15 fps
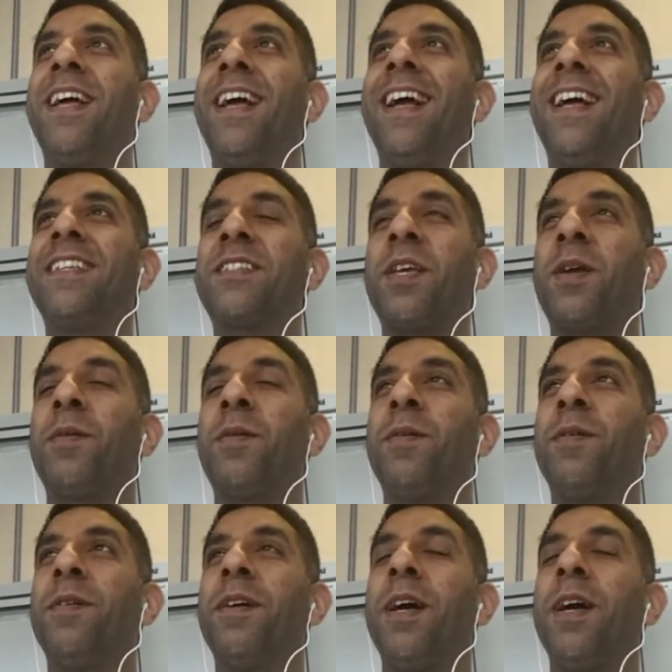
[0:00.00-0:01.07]
So
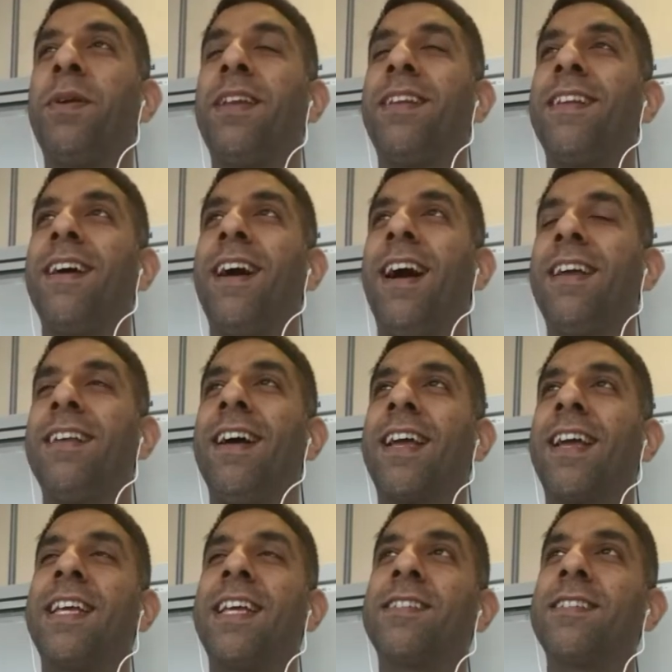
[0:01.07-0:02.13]
I mean, I
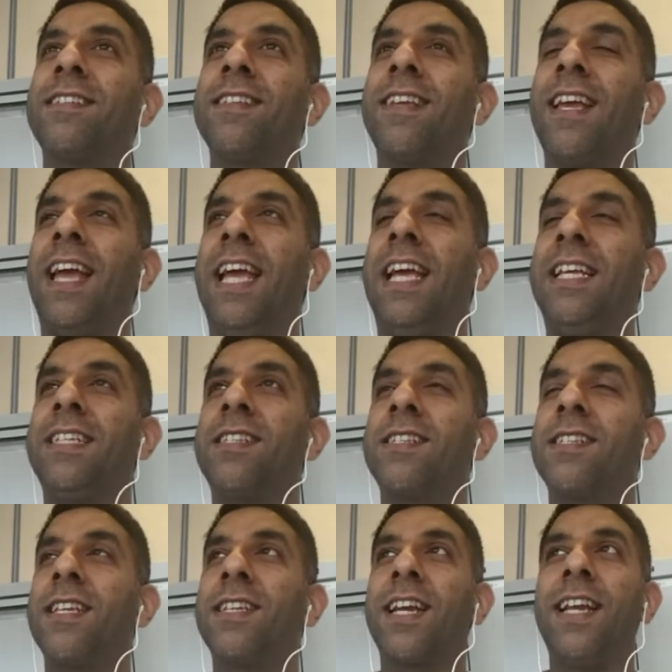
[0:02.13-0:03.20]
guess
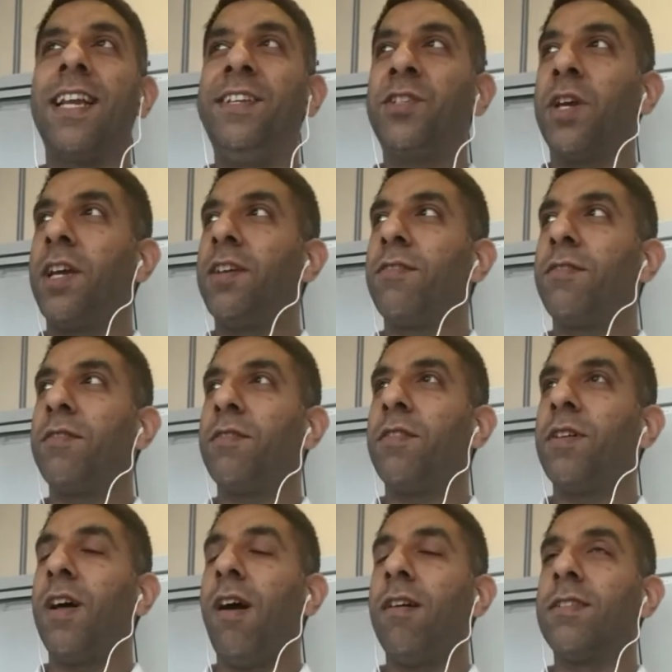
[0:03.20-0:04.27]
it's a cliched
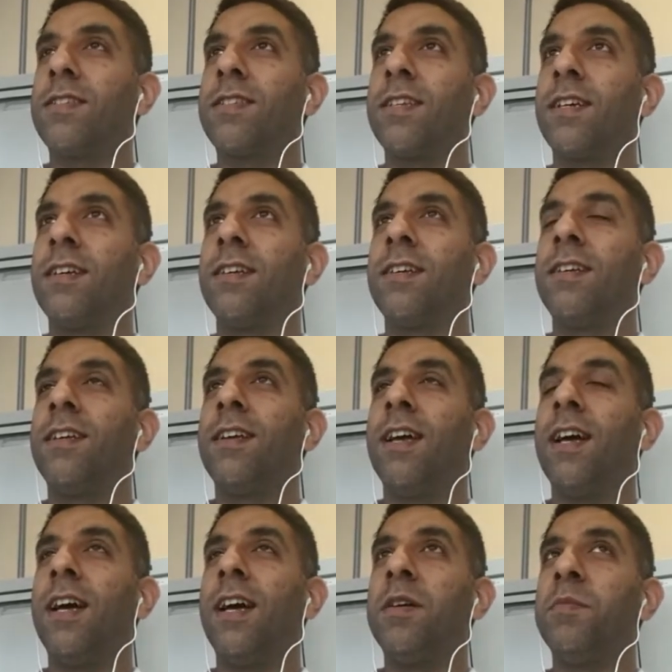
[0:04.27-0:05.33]
answer,
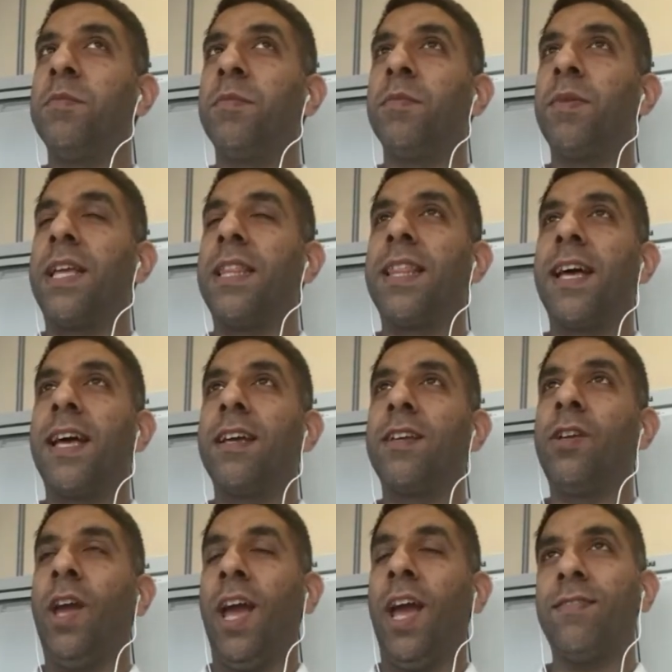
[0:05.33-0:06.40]
in that
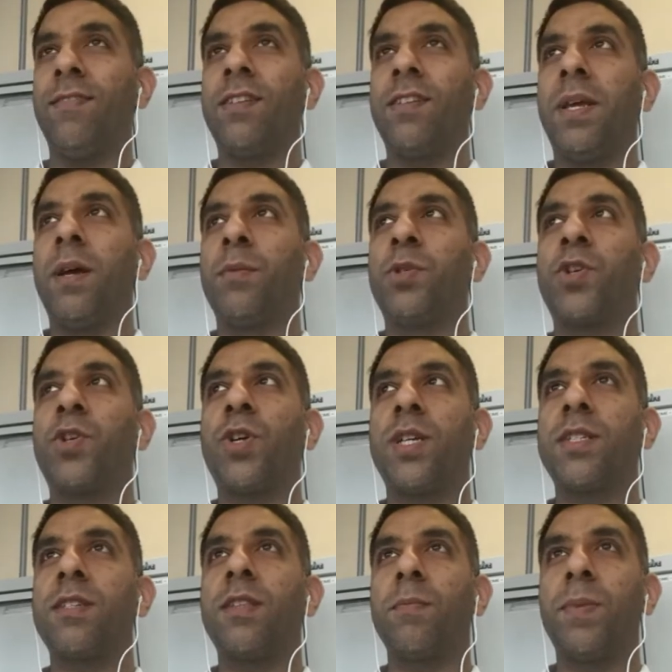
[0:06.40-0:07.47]
you have to be able to
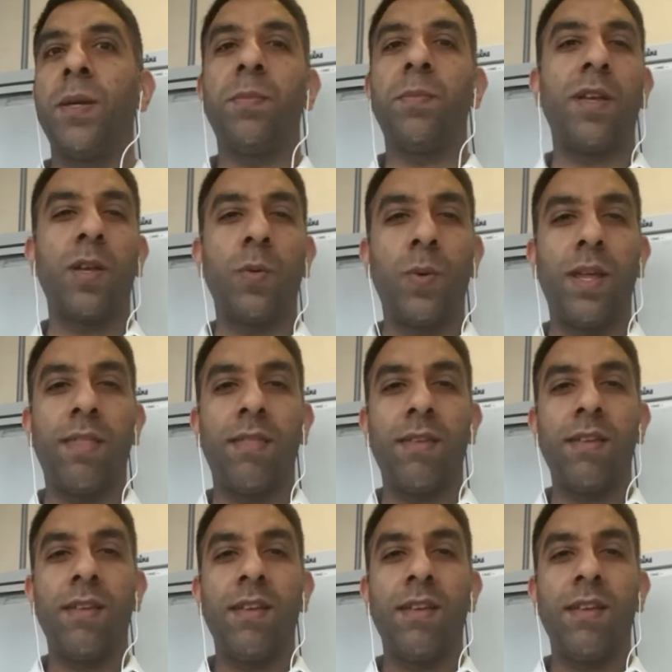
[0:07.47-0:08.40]
trust the people that you're with.